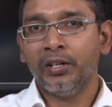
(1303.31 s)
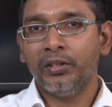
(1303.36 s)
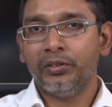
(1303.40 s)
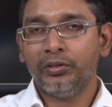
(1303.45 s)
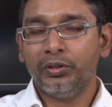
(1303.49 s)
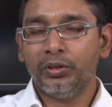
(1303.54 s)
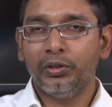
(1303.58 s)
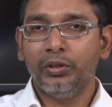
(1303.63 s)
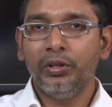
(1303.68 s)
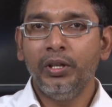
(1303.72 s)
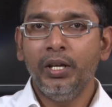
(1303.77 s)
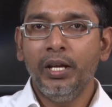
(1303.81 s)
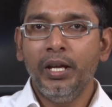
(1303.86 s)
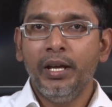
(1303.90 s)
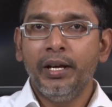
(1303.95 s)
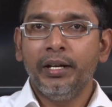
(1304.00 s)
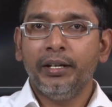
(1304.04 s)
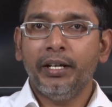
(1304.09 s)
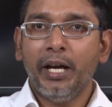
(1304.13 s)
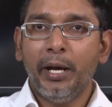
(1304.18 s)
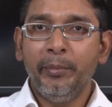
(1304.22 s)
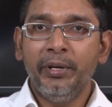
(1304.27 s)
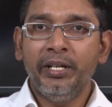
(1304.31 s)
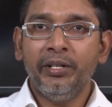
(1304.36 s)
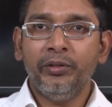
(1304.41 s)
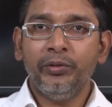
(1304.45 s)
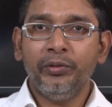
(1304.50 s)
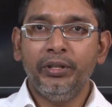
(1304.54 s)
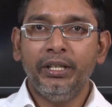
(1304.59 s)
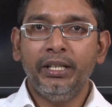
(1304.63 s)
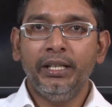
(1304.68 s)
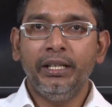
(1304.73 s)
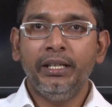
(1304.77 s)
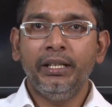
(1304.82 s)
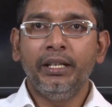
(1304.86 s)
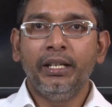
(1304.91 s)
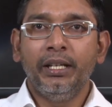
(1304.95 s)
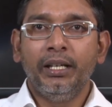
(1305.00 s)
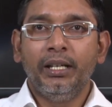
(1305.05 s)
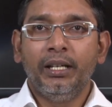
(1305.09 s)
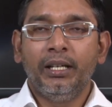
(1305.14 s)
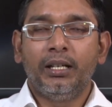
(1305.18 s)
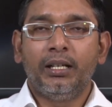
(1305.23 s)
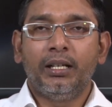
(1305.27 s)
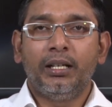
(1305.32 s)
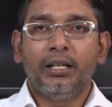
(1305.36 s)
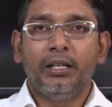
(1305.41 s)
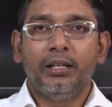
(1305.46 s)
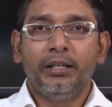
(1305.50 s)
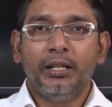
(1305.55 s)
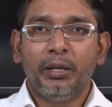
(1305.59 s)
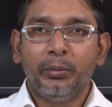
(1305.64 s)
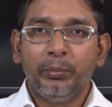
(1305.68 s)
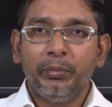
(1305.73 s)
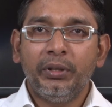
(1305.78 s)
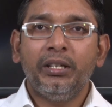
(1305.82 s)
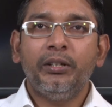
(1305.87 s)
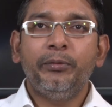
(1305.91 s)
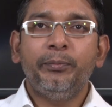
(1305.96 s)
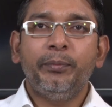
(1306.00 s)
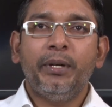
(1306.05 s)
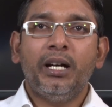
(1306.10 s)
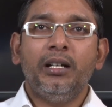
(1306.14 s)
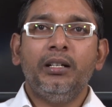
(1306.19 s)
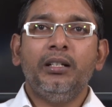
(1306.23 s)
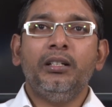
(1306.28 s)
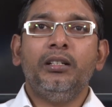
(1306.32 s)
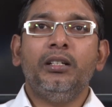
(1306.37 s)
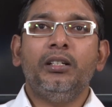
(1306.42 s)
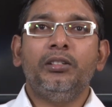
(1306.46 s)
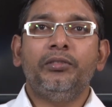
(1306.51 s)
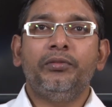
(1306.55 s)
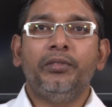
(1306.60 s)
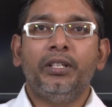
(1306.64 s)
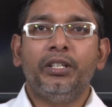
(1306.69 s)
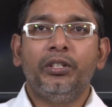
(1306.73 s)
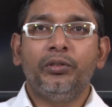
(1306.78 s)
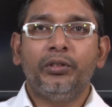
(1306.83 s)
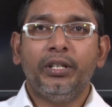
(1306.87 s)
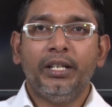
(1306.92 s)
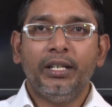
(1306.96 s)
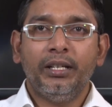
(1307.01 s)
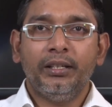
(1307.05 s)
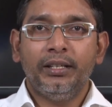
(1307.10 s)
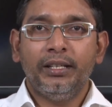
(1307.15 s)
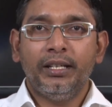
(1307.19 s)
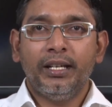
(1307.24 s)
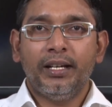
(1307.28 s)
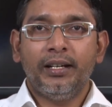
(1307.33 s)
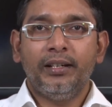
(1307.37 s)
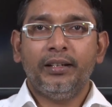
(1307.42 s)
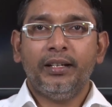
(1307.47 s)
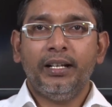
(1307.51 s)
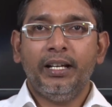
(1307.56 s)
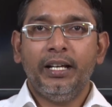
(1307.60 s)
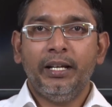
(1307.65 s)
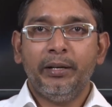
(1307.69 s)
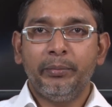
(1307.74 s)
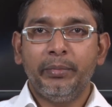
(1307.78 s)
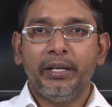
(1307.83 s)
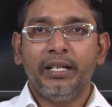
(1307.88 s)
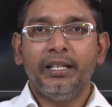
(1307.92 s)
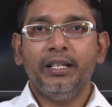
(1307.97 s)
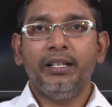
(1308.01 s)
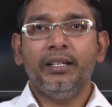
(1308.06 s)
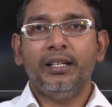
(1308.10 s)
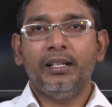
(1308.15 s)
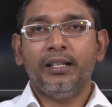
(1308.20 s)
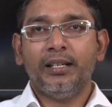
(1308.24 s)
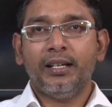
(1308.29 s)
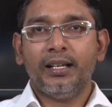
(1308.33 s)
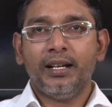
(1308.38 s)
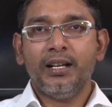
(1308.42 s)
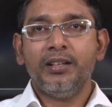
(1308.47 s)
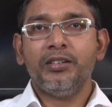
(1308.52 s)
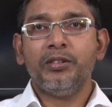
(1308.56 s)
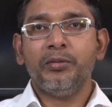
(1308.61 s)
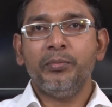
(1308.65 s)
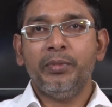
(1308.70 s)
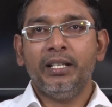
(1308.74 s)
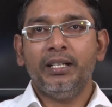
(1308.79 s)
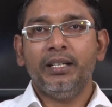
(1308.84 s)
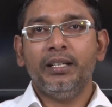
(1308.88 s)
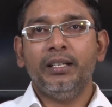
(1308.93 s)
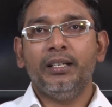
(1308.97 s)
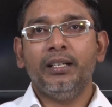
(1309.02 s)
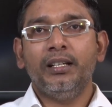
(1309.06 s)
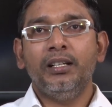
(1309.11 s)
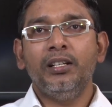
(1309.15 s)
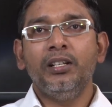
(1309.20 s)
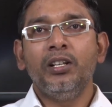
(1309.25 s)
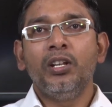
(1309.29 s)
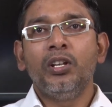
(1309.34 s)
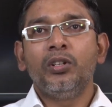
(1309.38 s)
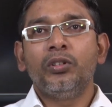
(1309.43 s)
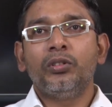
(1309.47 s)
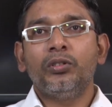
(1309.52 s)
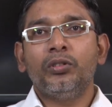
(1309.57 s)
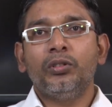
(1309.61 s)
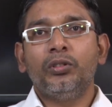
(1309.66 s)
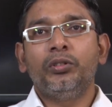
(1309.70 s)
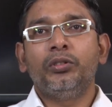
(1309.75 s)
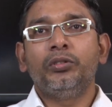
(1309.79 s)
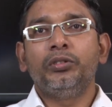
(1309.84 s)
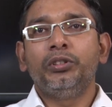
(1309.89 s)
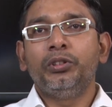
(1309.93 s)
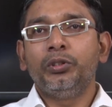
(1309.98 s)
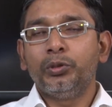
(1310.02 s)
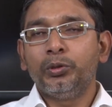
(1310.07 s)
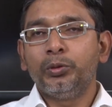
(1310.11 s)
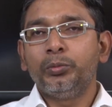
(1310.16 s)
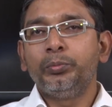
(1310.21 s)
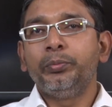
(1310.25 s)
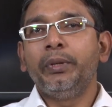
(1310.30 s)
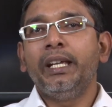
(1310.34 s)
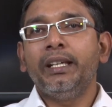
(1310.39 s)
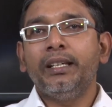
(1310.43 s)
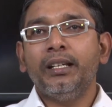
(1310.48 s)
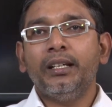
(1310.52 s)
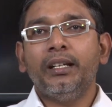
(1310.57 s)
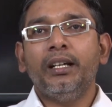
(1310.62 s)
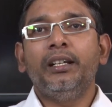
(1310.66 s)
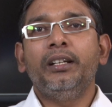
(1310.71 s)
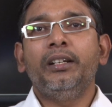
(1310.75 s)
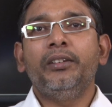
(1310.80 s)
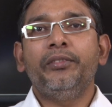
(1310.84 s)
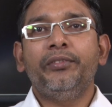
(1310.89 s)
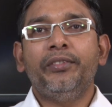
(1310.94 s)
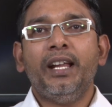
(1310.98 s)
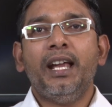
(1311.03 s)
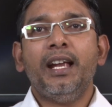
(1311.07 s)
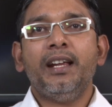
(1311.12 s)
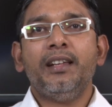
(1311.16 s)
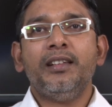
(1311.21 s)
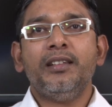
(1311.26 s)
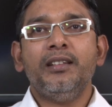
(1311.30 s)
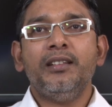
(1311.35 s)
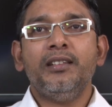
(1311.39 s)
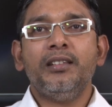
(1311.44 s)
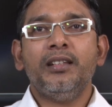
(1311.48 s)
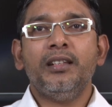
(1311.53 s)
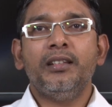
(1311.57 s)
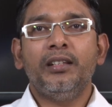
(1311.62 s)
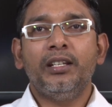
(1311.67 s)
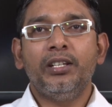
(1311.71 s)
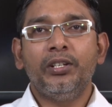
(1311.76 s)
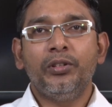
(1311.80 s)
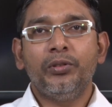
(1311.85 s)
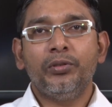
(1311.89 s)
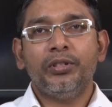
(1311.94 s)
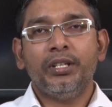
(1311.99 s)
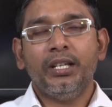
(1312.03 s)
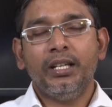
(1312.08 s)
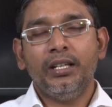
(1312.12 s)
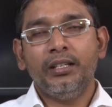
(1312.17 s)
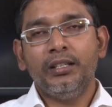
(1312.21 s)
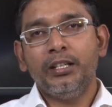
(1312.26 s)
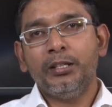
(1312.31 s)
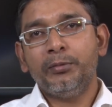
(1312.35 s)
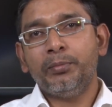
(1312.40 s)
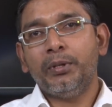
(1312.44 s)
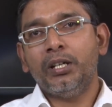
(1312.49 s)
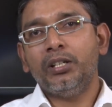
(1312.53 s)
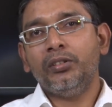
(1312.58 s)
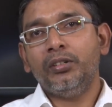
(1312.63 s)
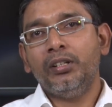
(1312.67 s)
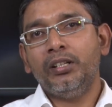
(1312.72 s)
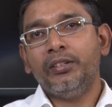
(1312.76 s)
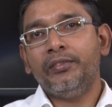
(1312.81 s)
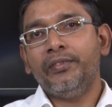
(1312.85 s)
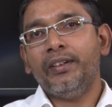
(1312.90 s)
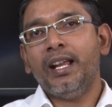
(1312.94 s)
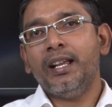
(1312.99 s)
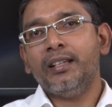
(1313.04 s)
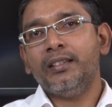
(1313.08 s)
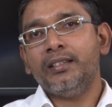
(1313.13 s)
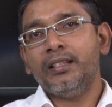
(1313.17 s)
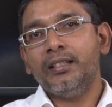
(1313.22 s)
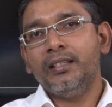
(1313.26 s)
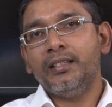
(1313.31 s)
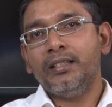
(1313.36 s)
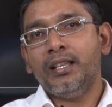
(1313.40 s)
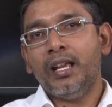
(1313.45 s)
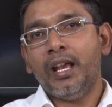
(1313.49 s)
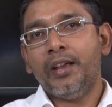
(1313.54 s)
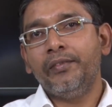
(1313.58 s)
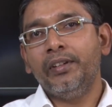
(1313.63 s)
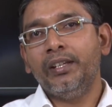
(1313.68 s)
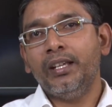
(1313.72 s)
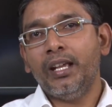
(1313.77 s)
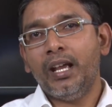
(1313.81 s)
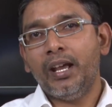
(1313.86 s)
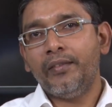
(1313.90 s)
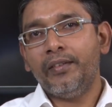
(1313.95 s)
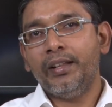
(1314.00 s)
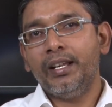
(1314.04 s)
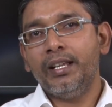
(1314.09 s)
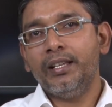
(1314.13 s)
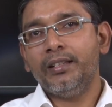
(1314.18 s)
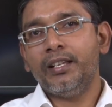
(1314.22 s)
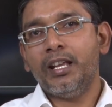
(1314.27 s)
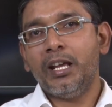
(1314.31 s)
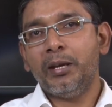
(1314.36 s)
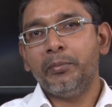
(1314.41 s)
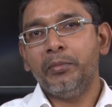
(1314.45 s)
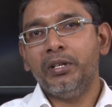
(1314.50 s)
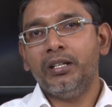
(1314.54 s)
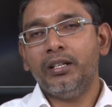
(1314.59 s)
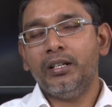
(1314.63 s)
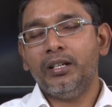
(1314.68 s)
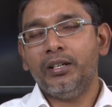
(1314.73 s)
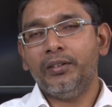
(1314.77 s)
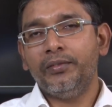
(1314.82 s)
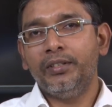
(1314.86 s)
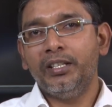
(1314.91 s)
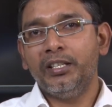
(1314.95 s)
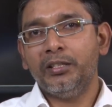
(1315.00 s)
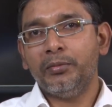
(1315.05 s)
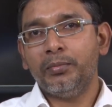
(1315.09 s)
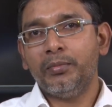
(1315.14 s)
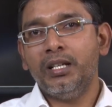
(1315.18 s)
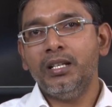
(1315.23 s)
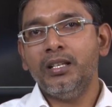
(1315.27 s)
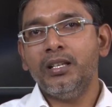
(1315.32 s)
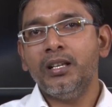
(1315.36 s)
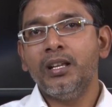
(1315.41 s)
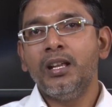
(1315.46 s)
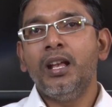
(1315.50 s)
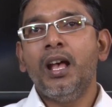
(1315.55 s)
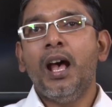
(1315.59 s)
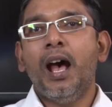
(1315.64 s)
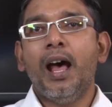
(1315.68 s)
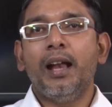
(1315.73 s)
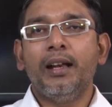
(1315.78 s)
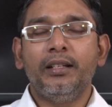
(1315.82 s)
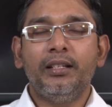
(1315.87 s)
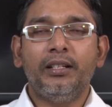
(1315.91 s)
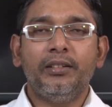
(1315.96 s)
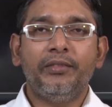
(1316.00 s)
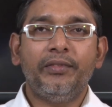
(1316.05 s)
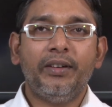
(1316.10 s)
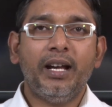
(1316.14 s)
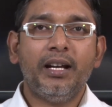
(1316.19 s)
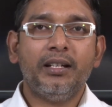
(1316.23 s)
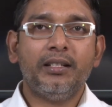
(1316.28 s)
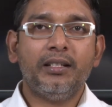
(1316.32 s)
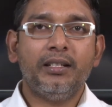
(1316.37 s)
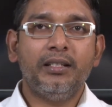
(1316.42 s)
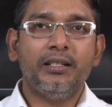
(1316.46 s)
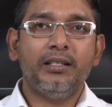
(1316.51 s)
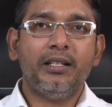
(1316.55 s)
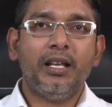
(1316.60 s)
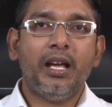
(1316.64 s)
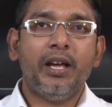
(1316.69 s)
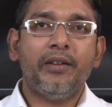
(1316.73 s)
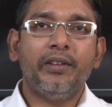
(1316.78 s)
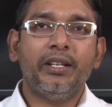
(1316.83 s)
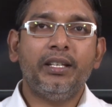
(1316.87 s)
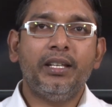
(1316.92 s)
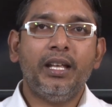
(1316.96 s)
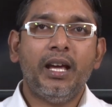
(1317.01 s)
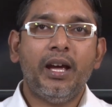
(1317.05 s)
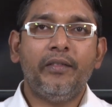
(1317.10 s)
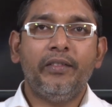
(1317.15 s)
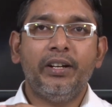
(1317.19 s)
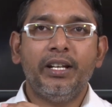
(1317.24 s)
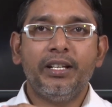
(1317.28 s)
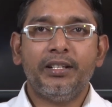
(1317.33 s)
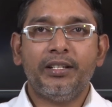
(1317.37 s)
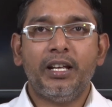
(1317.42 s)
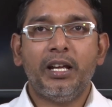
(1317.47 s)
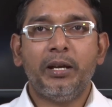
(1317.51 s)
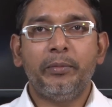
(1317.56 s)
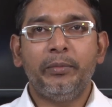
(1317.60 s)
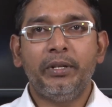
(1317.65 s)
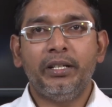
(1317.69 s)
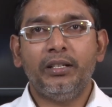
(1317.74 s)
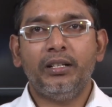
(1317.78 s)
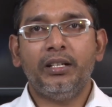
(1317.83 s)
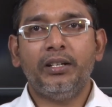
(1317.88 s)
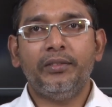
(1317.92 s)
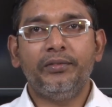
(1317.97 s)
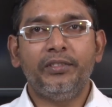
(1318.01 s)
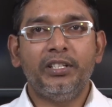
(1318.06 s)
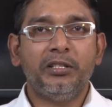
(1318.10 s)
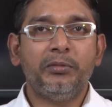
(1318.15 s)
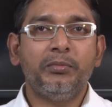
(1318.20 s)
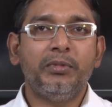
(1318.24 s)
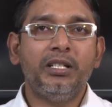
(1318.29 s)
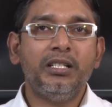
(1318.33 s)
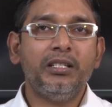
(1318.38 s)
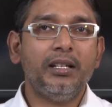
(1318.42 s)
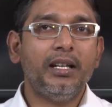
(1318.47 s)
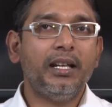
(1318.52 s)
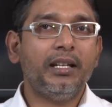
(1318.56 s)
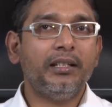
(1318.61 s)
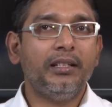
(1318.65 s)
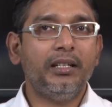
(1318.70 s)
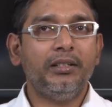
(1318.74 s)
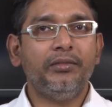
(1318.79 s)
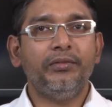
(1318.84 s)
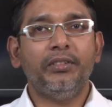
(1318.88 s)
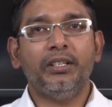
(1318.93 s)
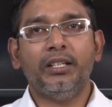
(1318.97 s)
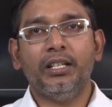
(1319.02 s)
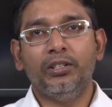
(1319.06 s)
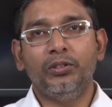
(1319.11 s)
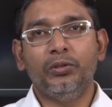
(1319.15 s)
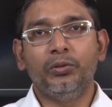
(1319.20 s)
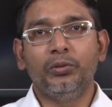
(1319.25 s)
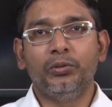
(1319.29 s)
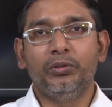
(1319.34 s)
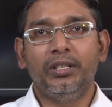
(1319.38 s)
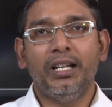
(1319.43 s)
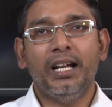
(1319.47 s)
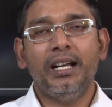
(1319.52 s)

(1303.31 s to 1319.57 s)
So, coming to the number of particles when you take the entire material crust material. So, you make a kind of fractions and then you say this particular fraction is having average diameter of this much, another fraction is having the average diameter of this much like that we can do.